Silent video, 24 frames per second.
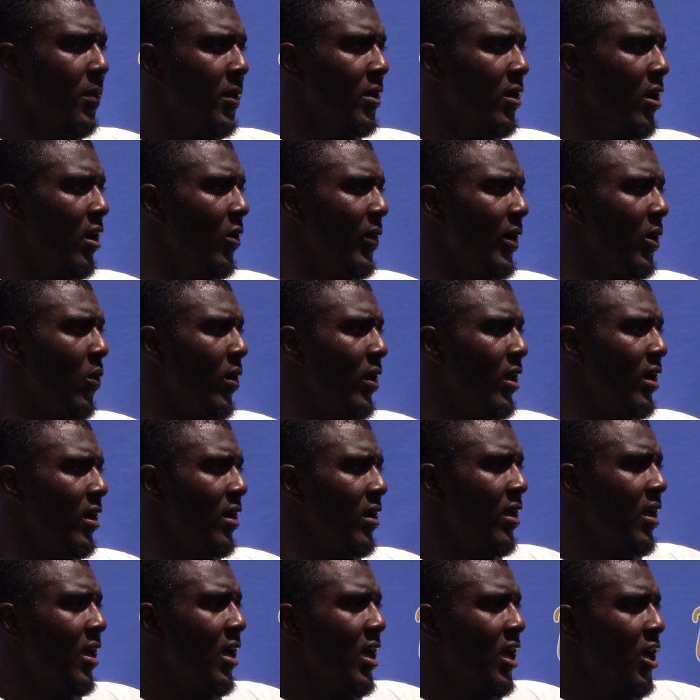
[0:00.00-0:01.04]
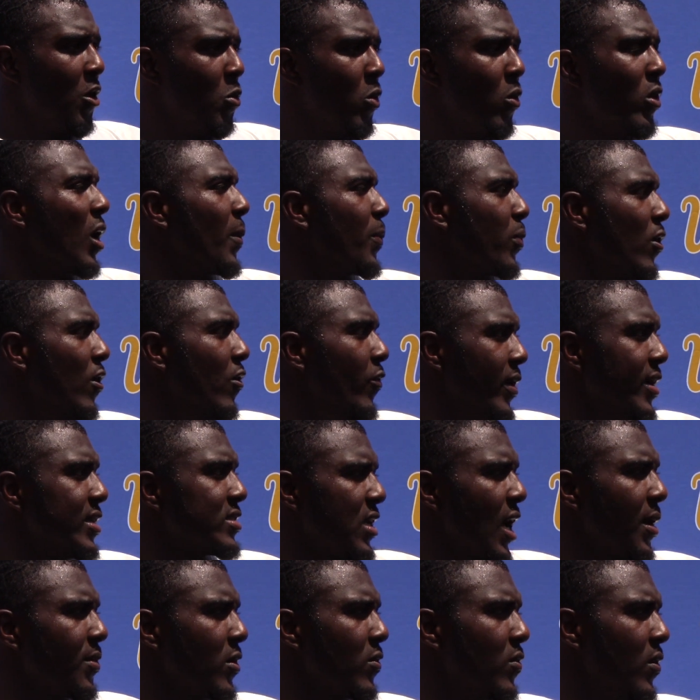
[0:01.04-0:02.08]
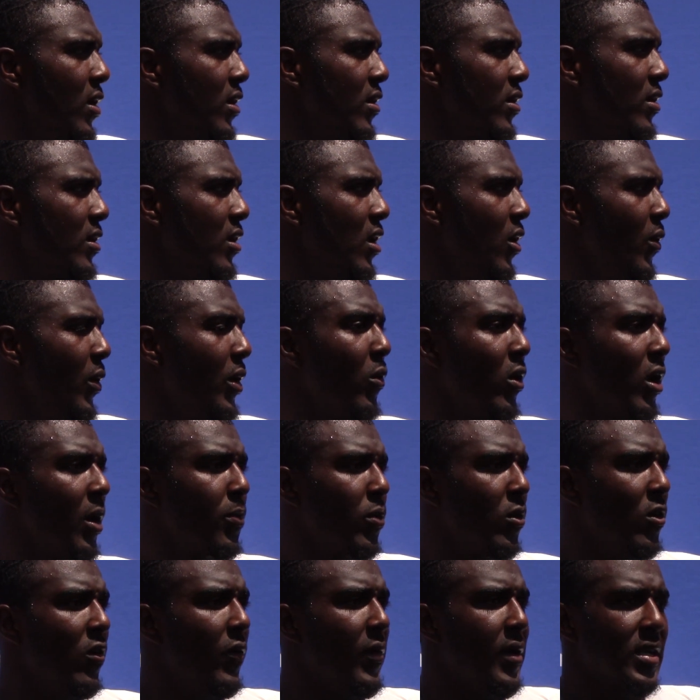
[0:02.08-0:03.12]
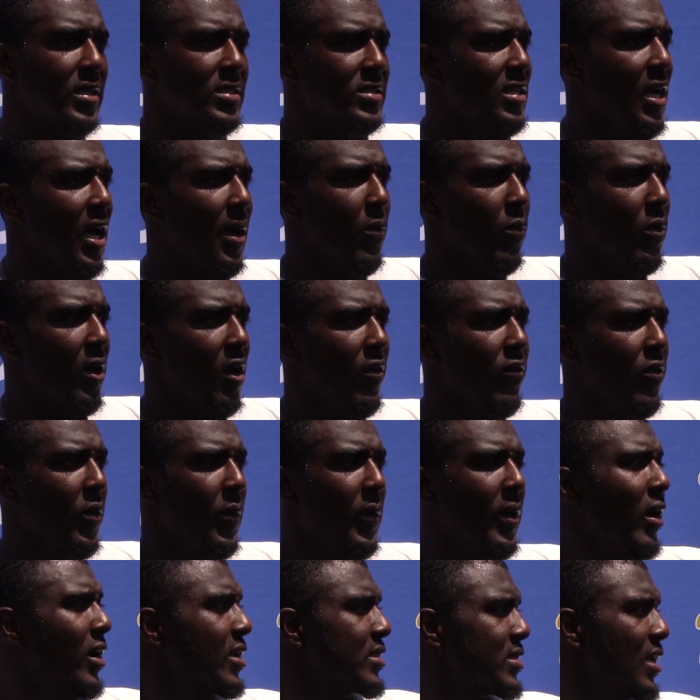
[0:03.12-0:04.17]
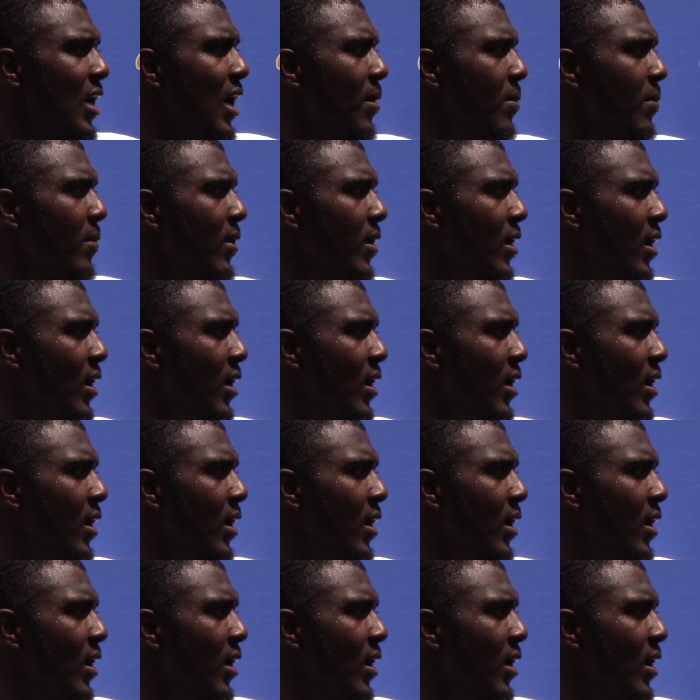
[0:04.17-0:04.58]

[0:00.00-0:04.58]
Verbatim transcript: You know, we want to we want to prove we can stop the run. You know, we want to prove we can stop whatever we want to stop.